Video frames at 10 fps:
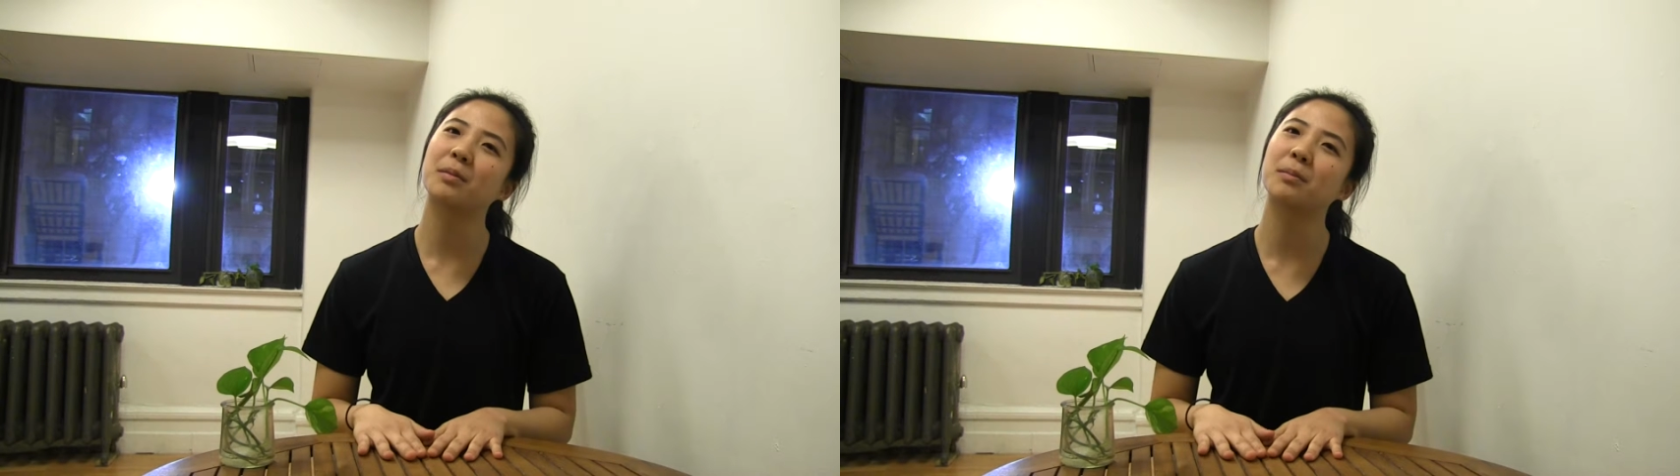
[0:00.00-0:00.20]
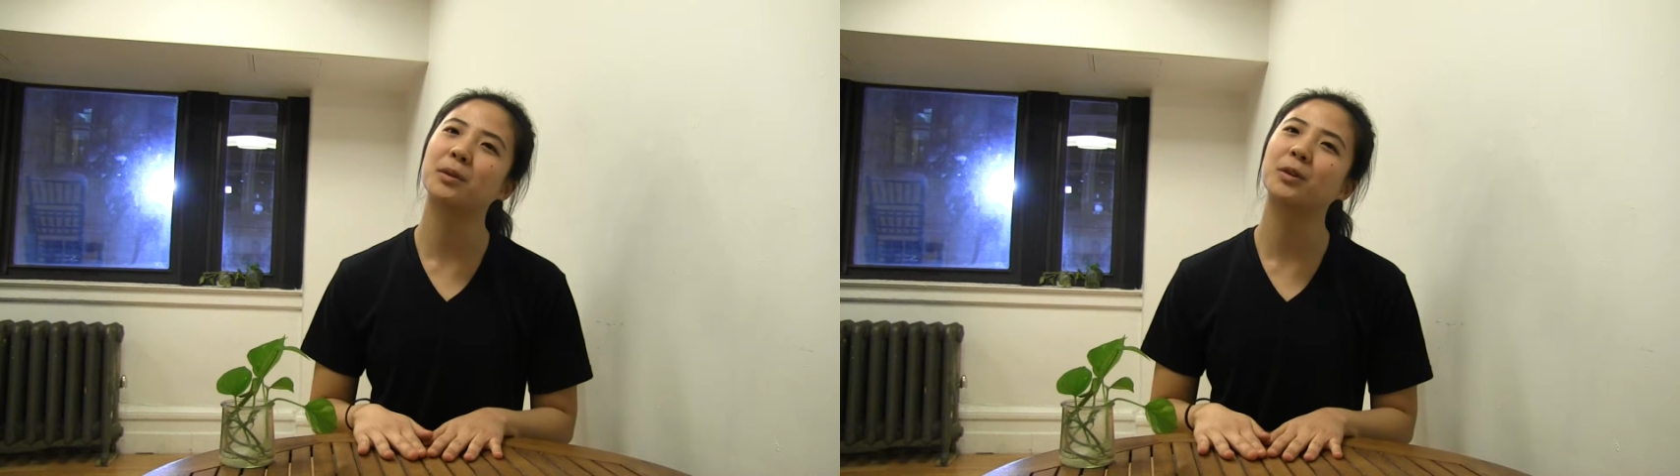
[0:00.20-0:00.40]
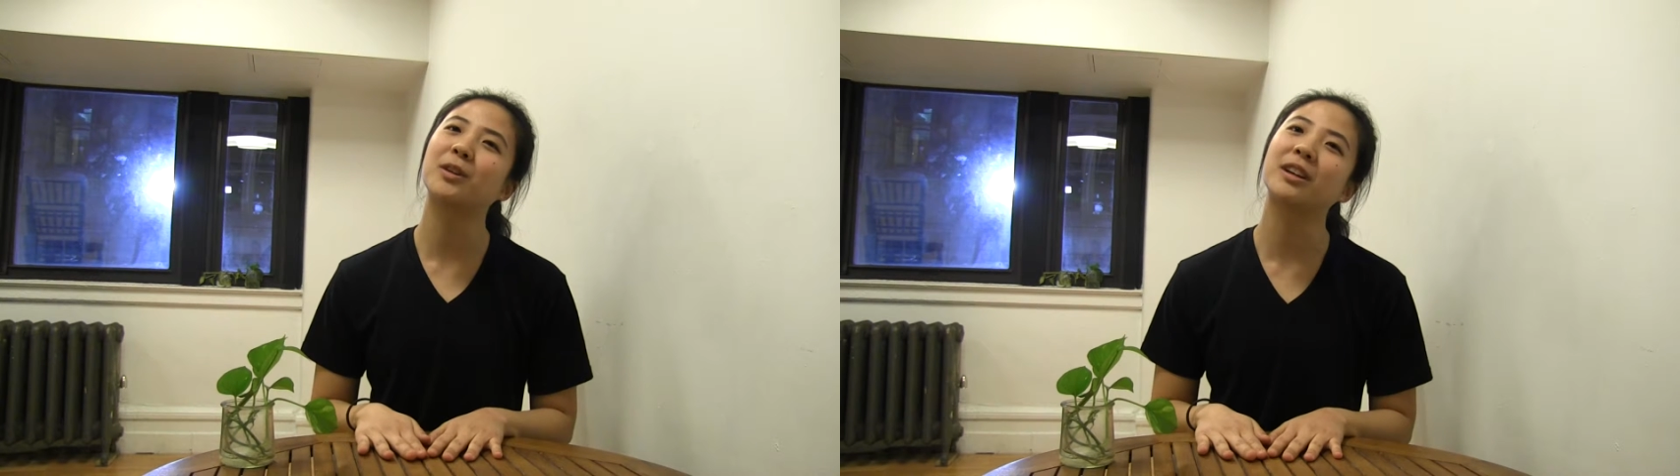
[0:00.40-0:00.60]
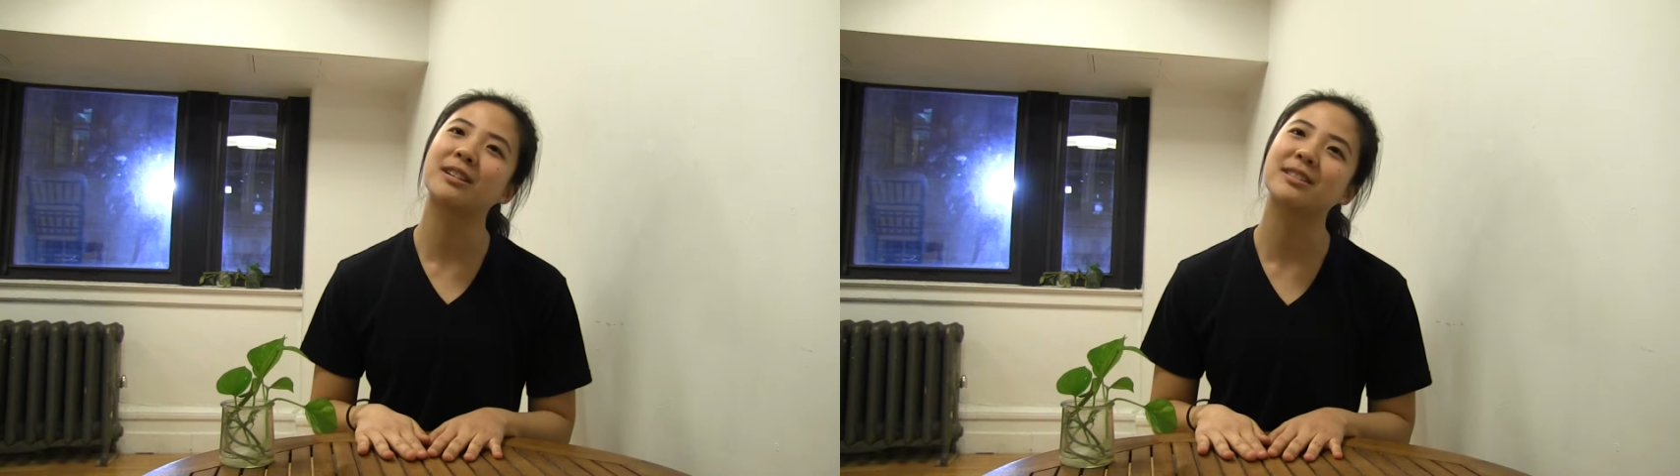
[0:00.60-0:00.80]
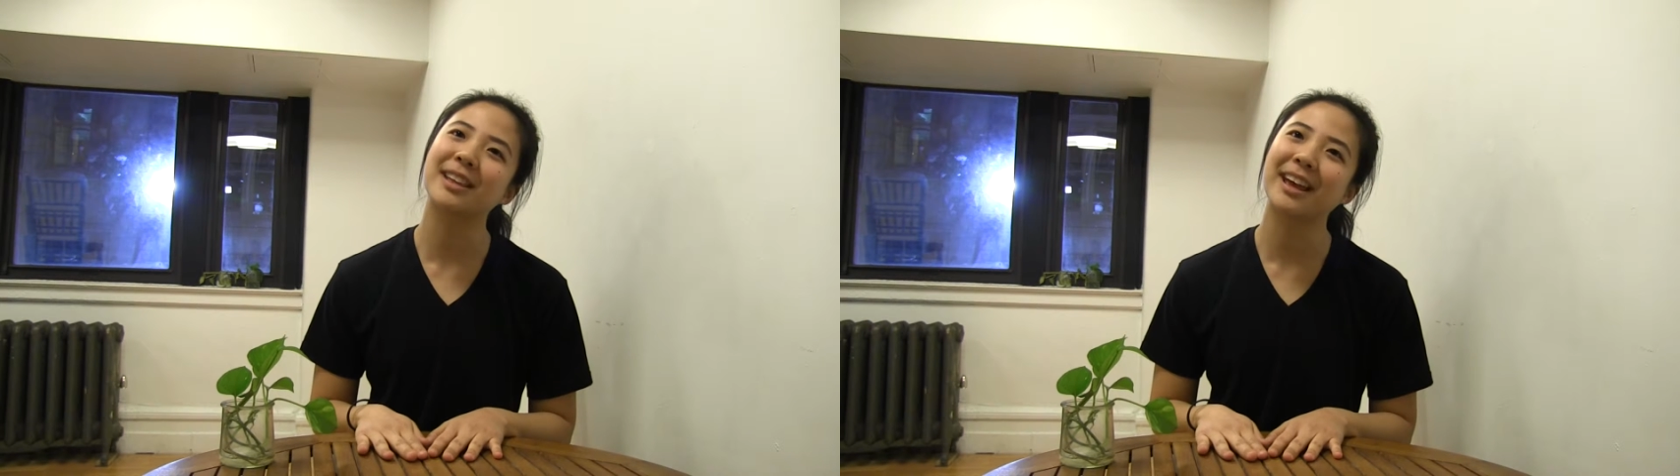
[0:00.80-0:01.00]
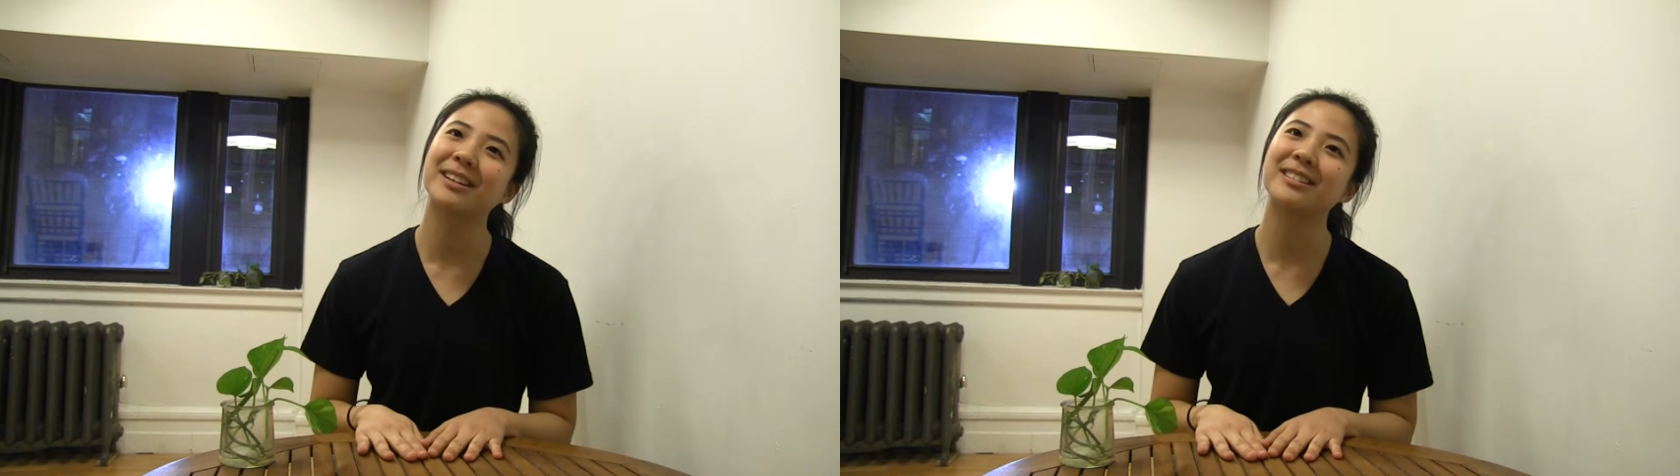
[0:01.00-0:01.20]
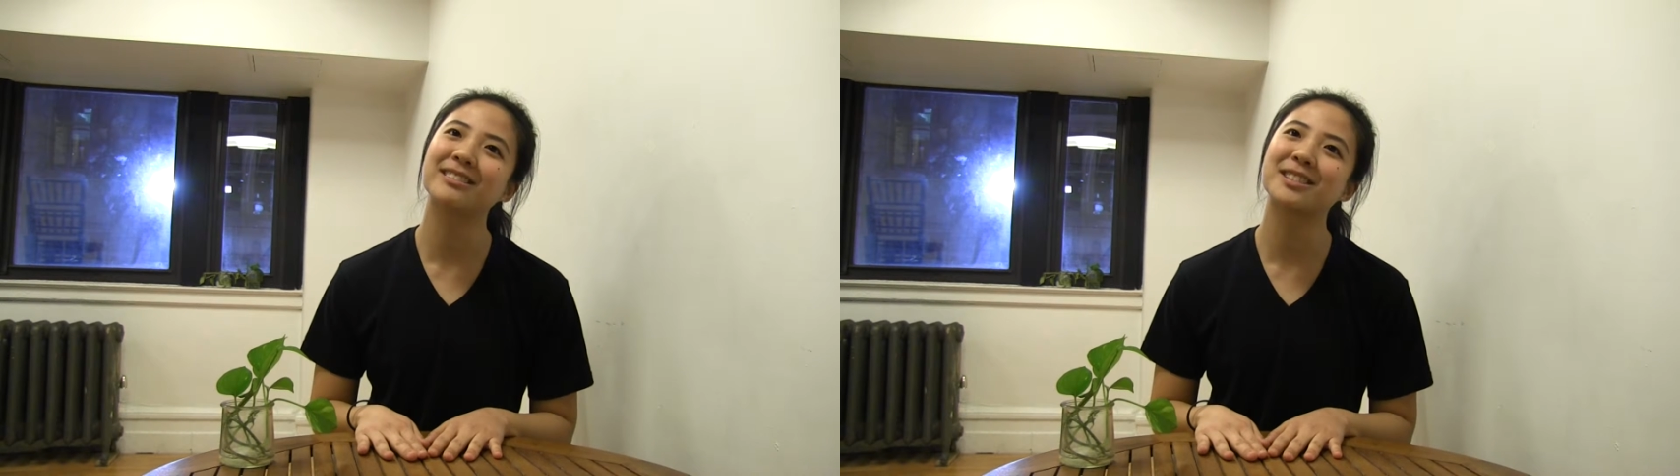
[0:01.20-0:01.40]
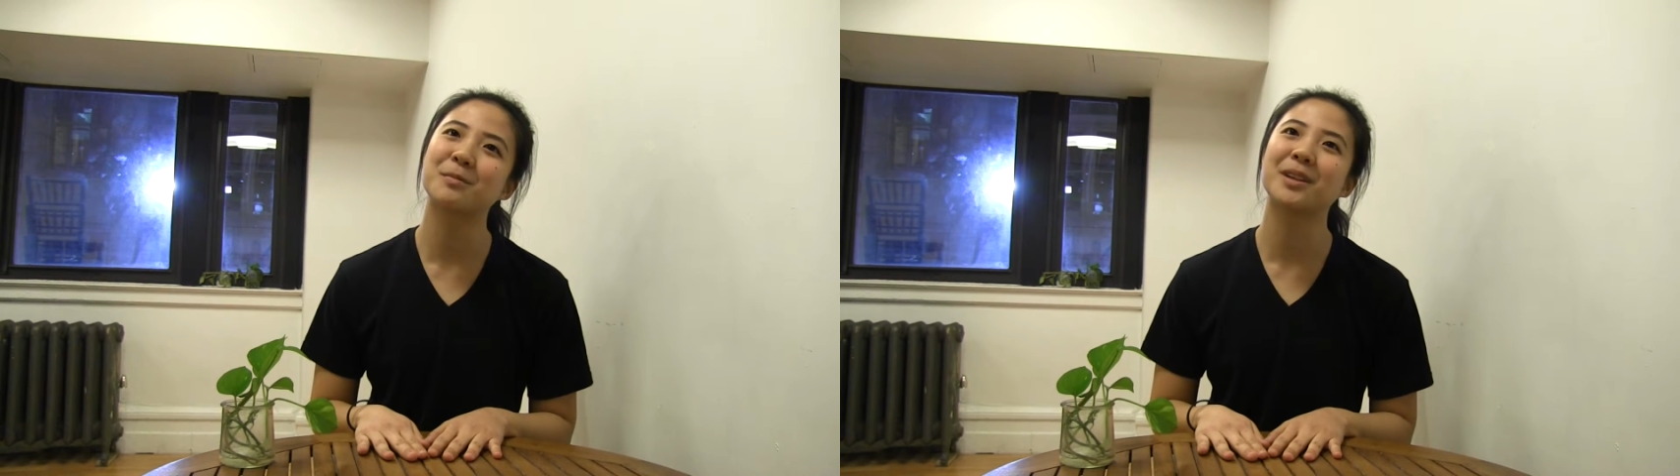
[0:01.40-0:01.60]
people don't
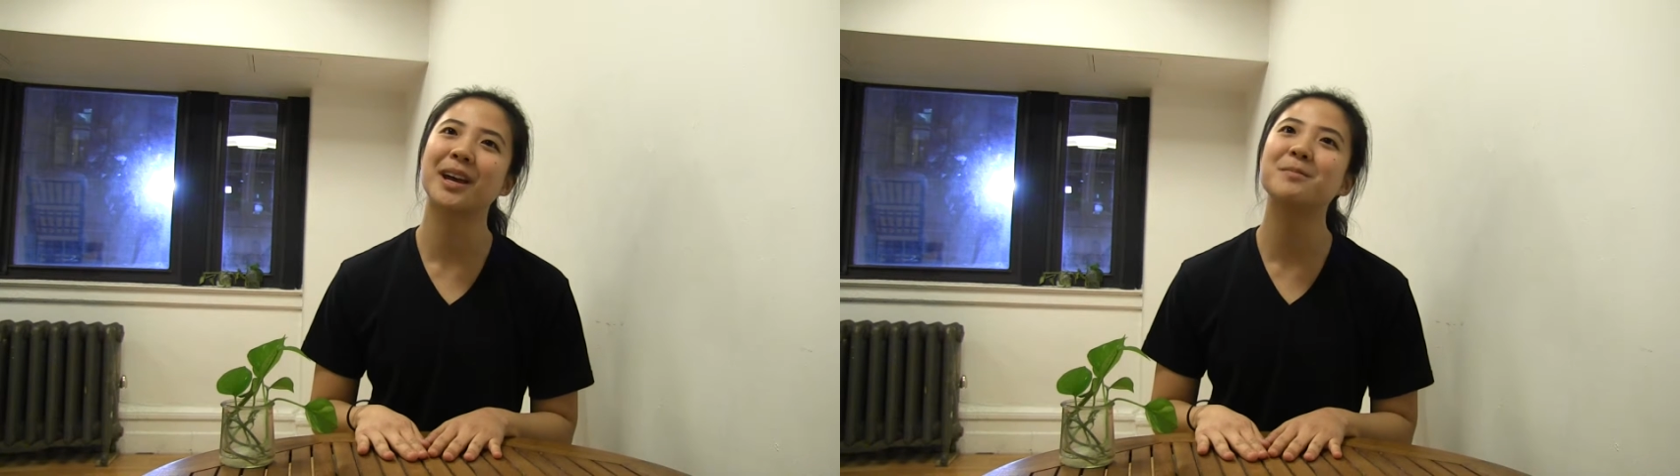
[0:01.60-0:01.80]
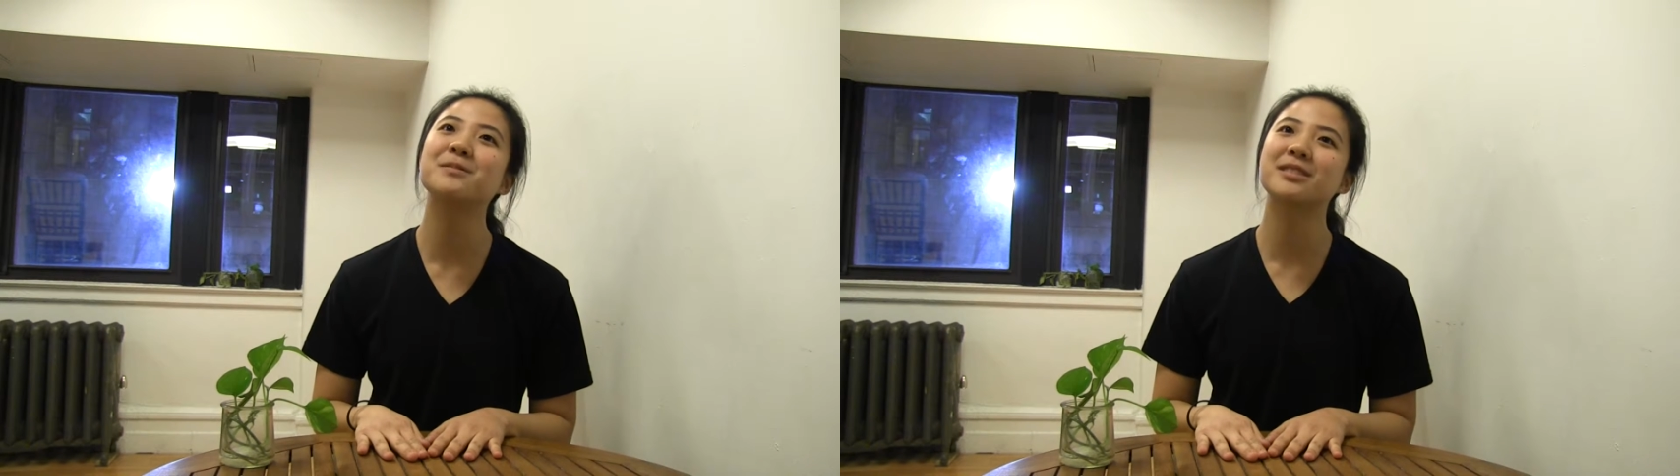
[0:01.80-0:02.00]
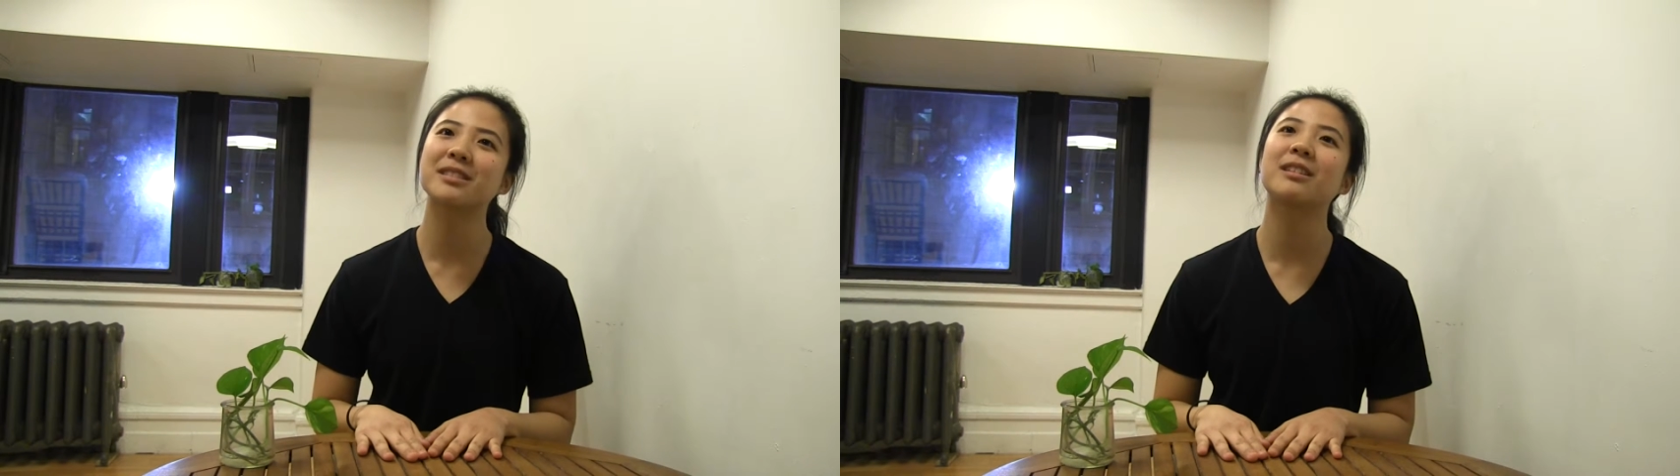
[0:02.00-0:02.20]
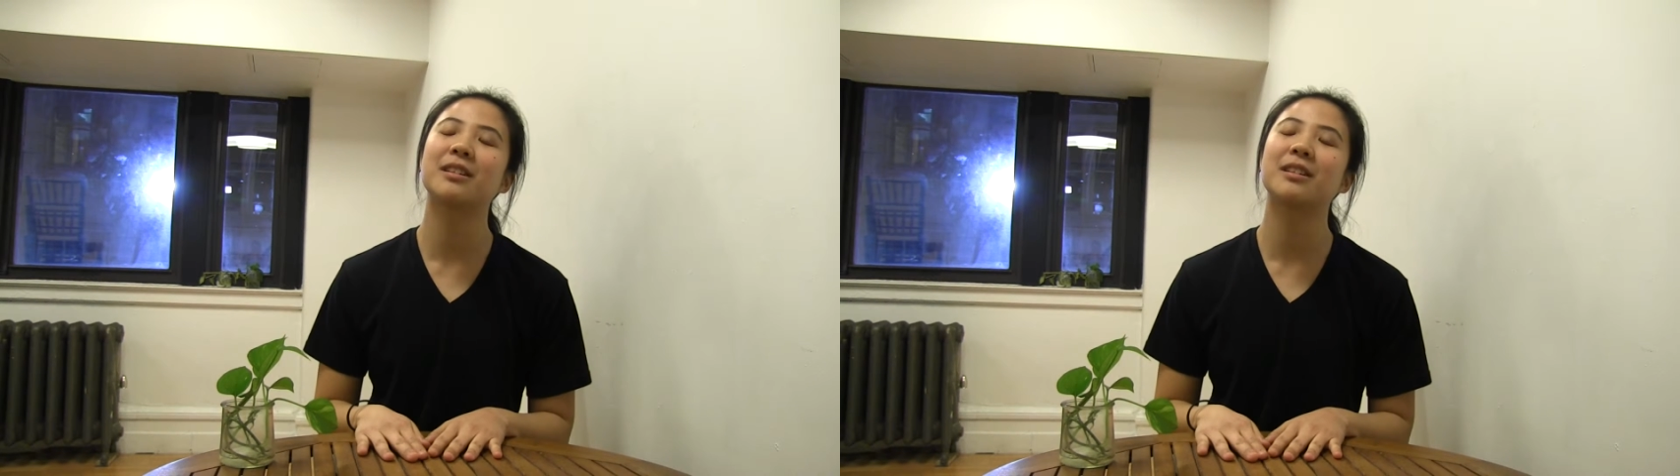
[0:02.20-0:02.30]
understand sometimes.